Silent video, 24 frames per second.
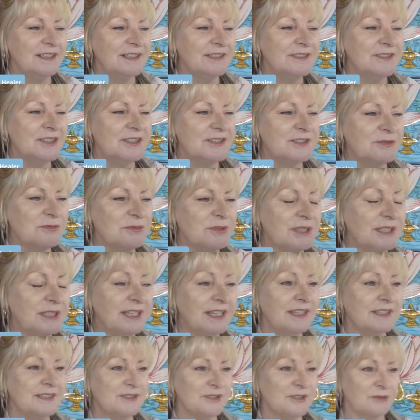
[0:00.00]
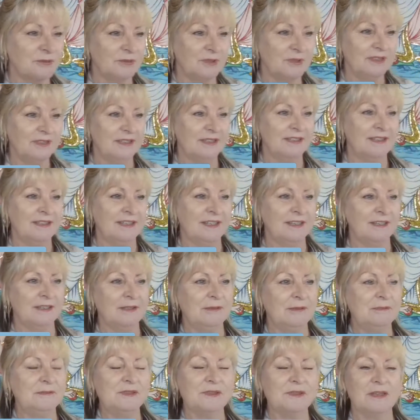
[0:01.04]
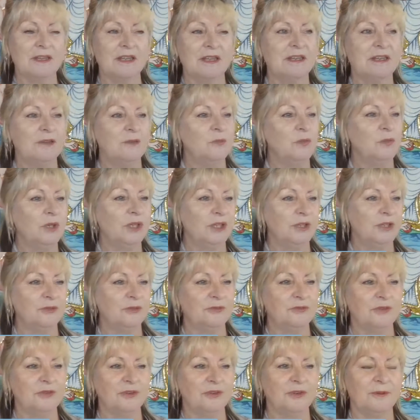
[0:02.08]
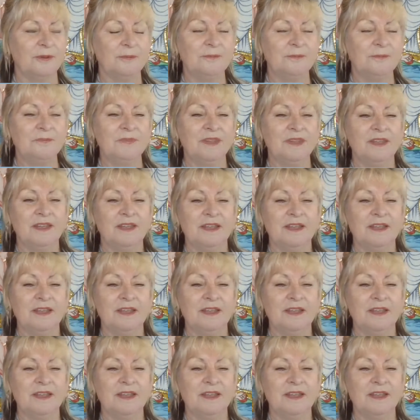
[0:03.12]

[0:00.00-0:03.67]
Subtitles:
It's just really hard to read the names and where you're from.